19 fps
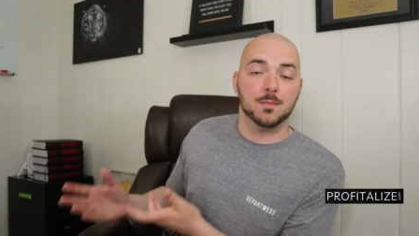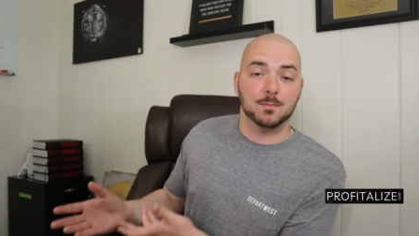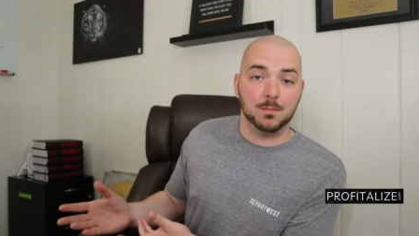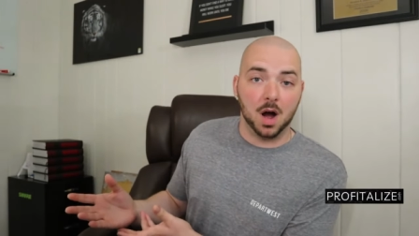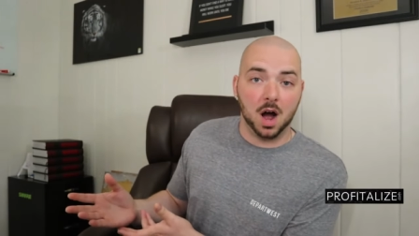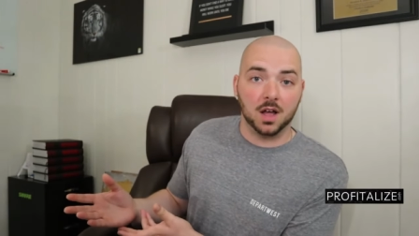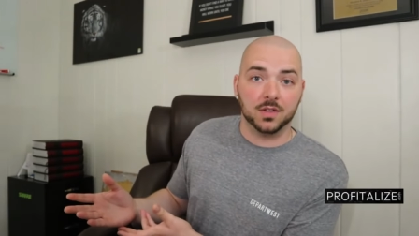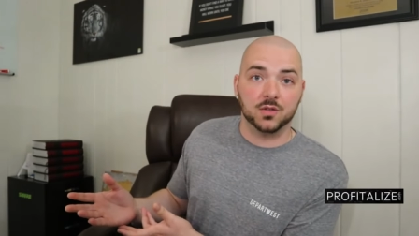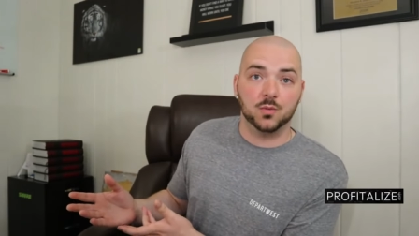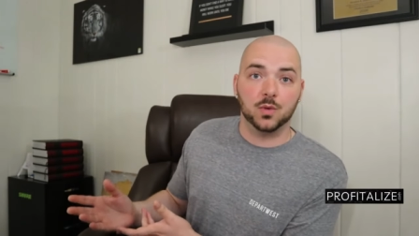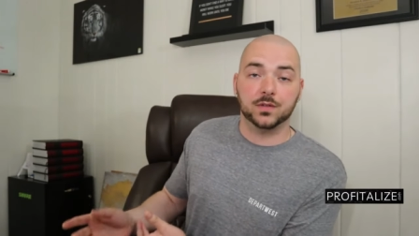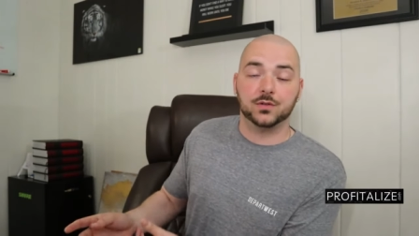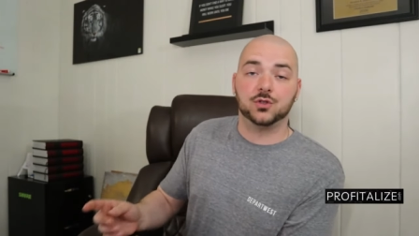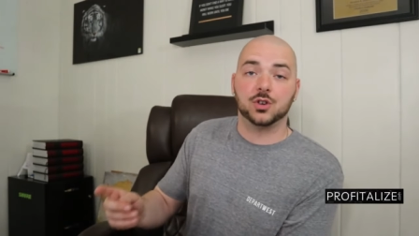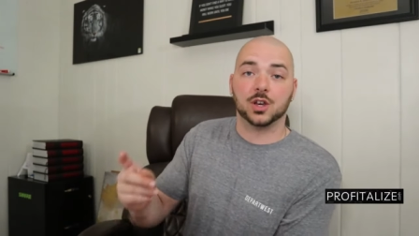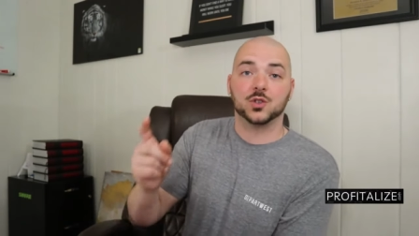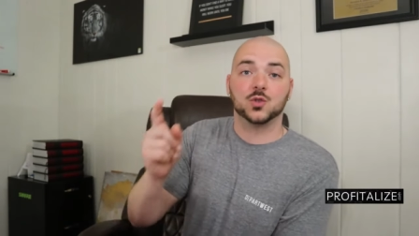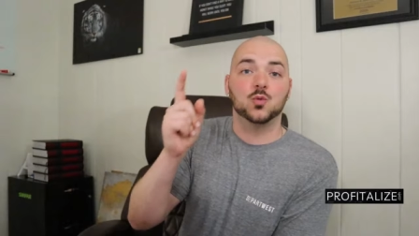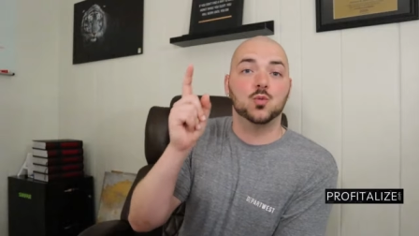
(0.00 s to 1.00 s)
month with
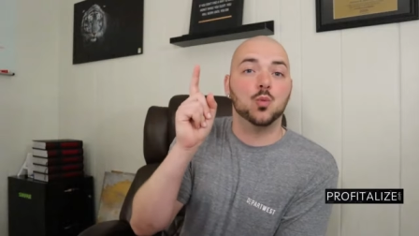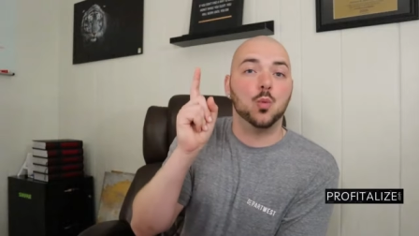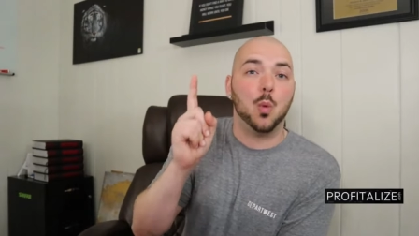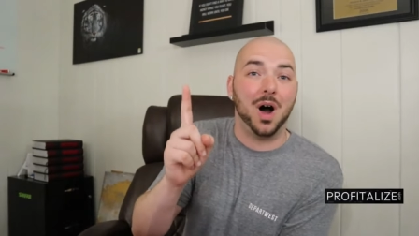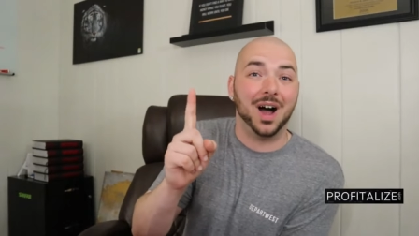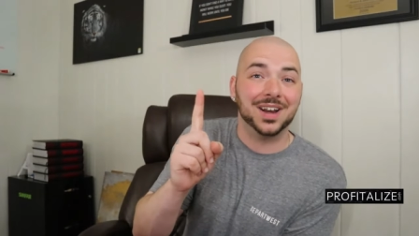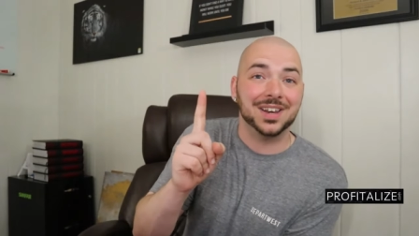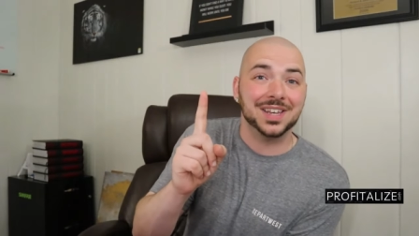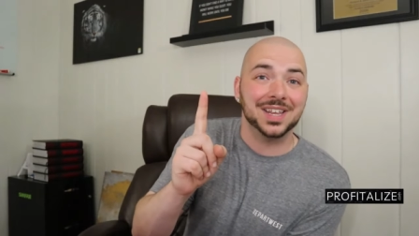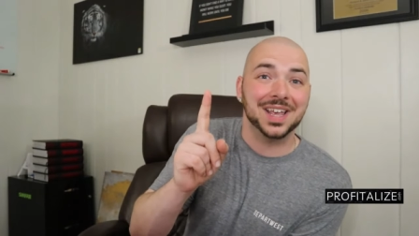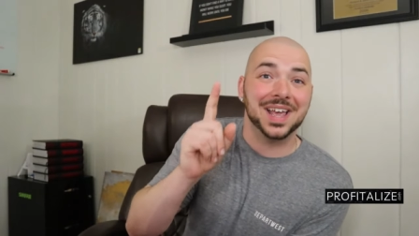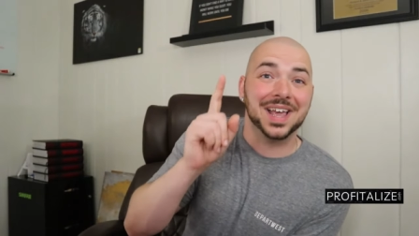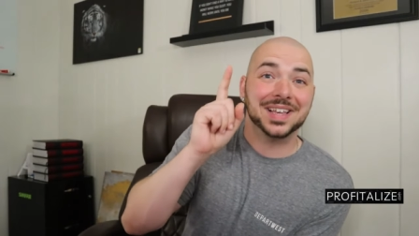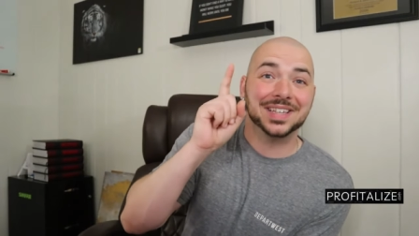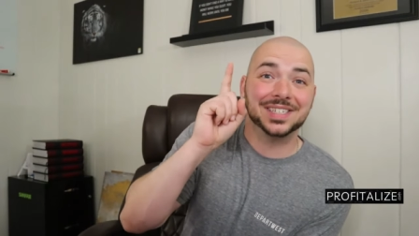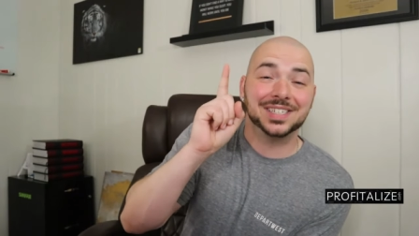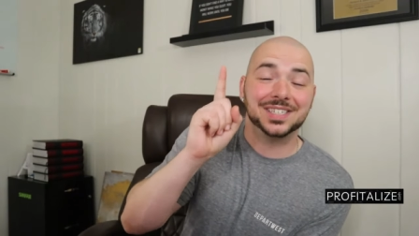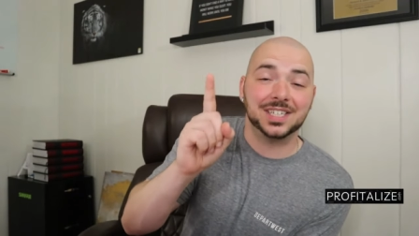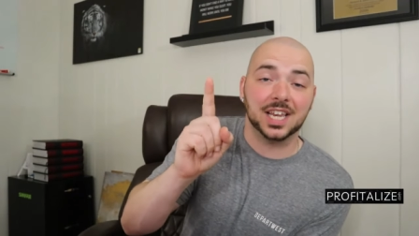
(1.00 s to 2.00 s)
just one
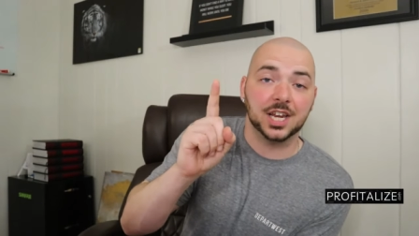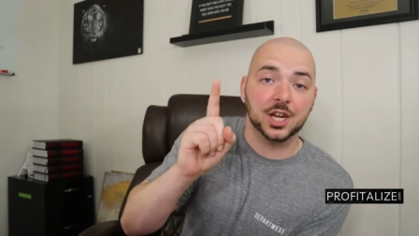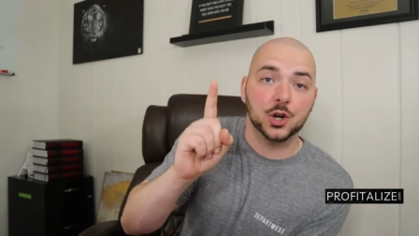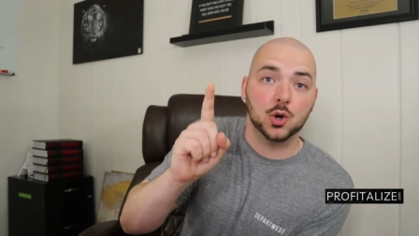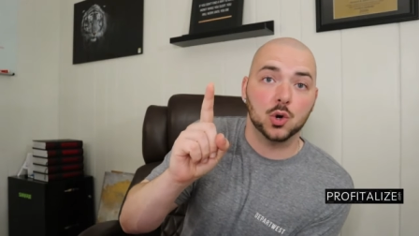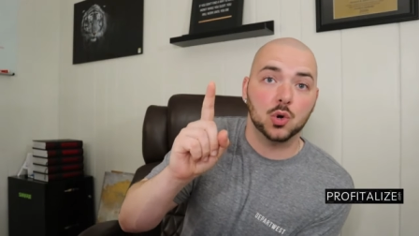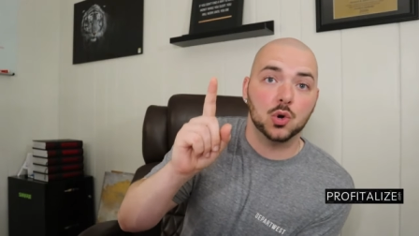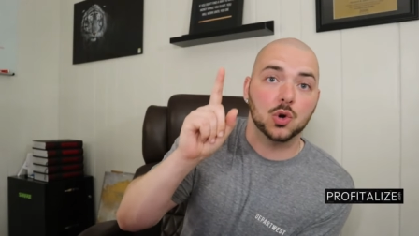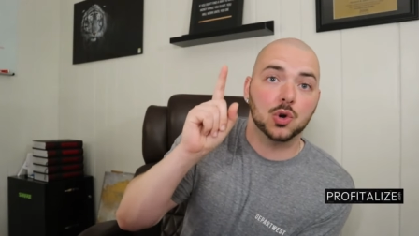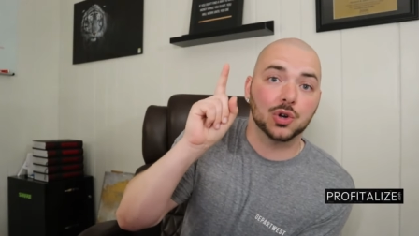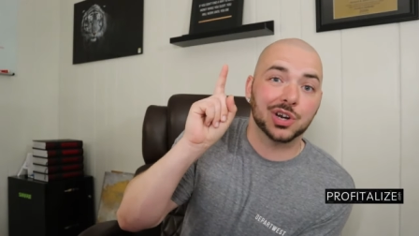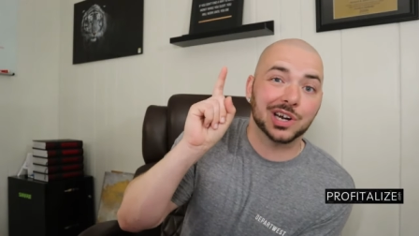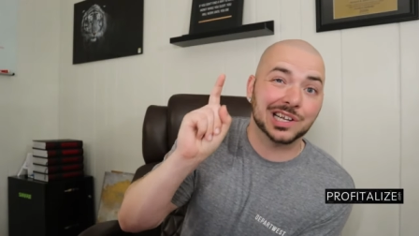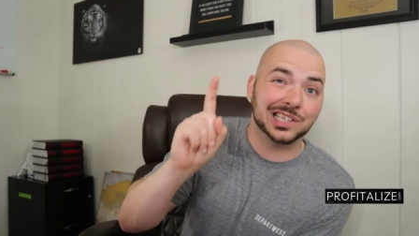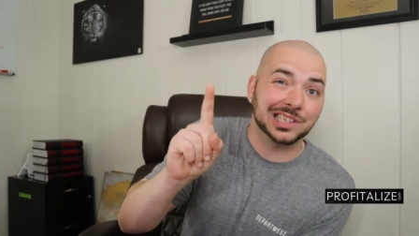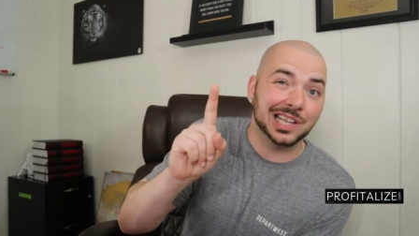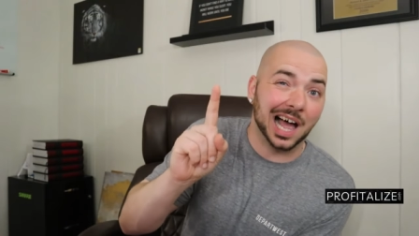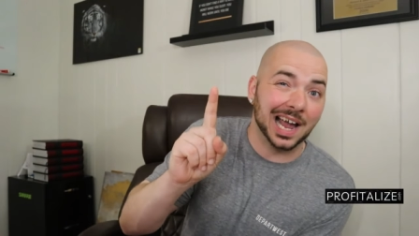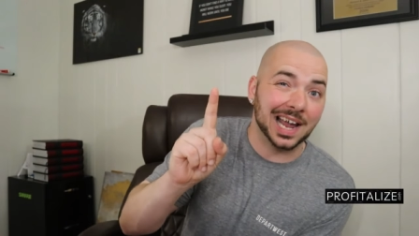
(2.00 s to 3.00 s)
single
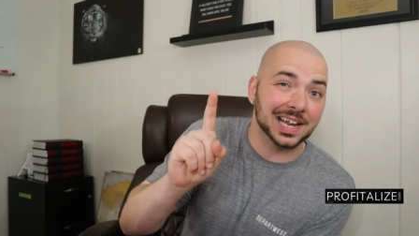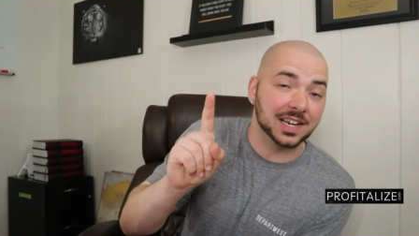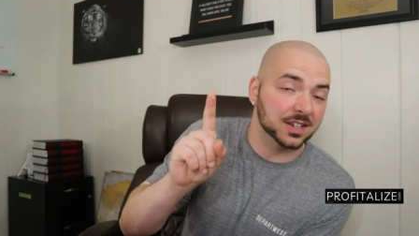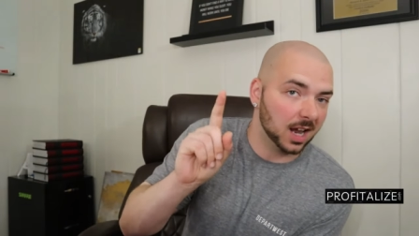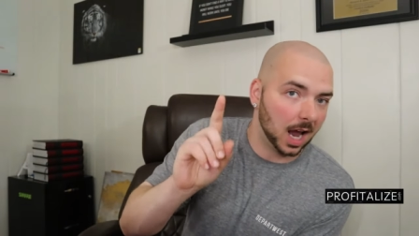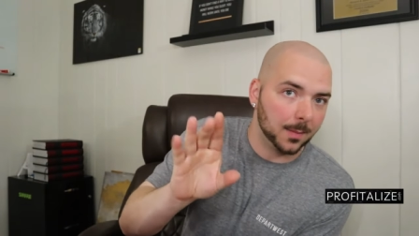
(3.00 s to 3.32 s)
client.